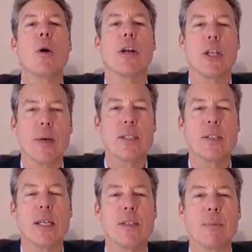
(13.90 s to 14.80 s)
when you are a
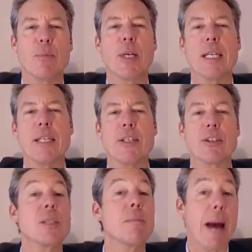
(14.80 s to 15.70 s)
U S citizen
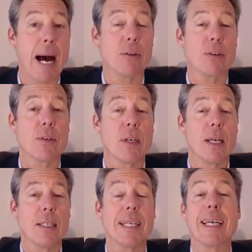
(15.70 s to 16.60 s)
bringing in your
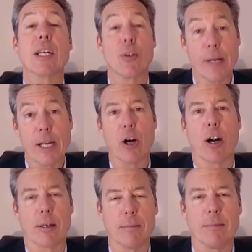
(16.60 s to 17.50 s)
spouse to get a
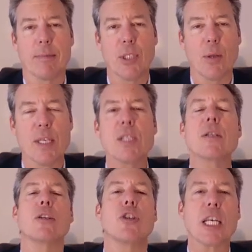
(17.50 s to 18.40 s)
green card. So
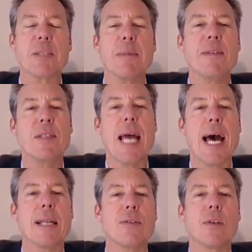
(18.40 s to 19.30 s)
this is adjustment
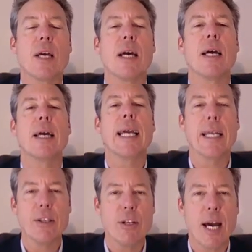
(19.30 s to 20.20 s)
of status
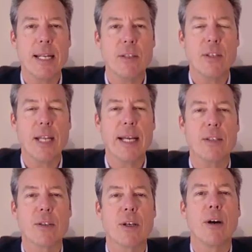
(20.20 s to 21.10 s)
in the United
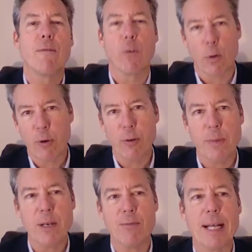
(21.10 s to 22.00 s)
States for
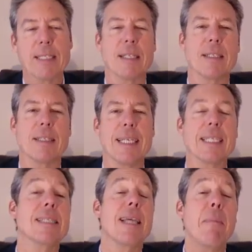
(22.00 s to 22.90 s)
permanent
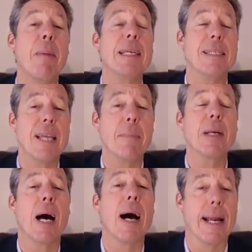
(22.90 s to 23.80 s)
residency, a
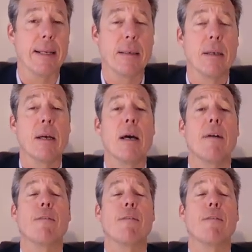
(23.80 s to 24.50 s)
step-by-step guide